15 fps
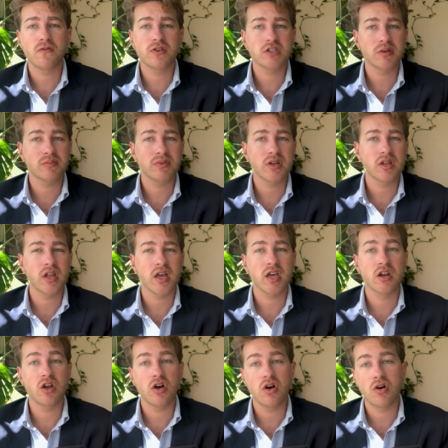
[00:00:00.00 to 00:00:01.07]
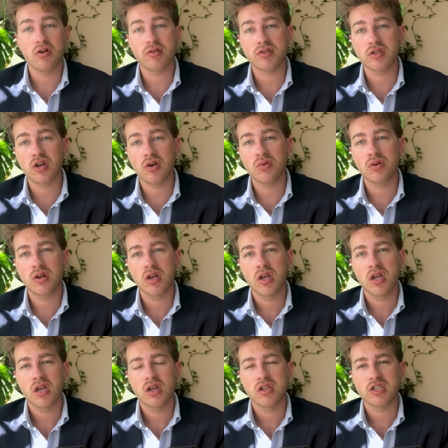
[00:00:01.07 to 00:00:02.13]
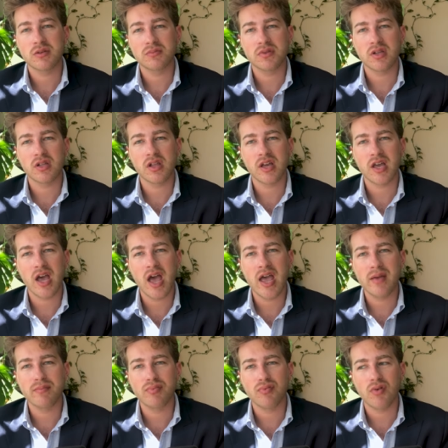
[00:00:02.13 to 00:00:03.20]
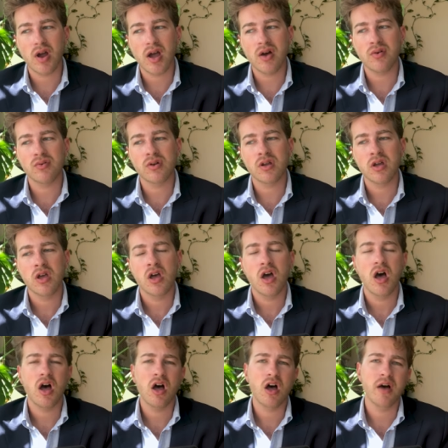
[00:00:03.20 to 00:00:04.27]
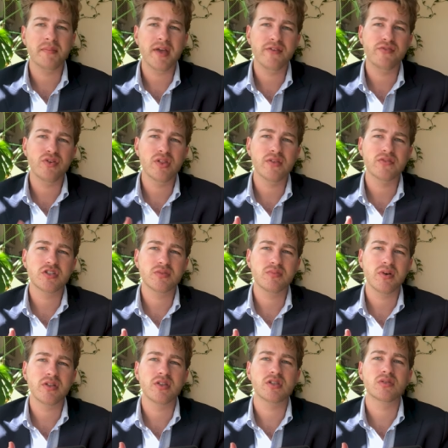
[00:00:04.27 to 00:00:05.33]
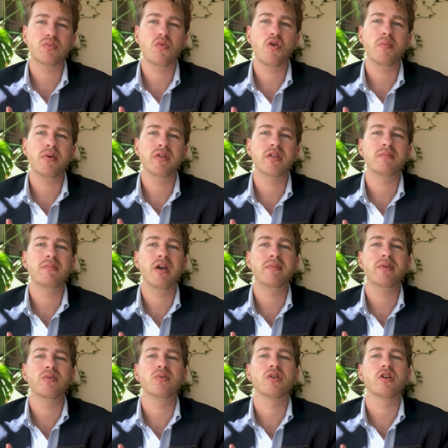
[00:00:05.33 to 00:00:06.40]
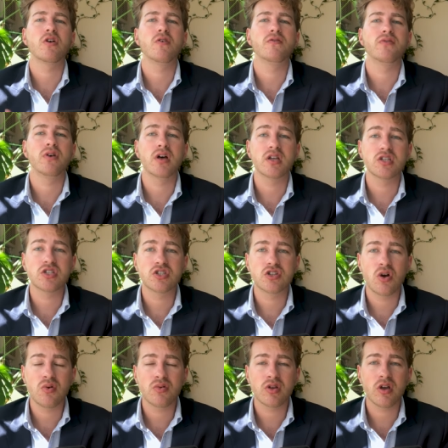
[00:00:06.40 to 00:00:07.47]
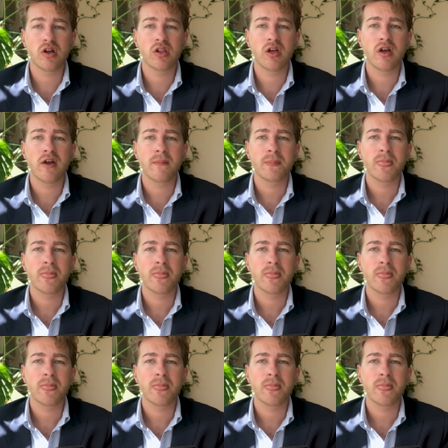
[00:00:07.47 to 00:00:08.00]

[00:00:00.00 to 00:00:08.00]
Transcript: for something like an earth tone, something like a brown. Um, if you live somewhere that's warmer, then maybe you want to go for a stone color.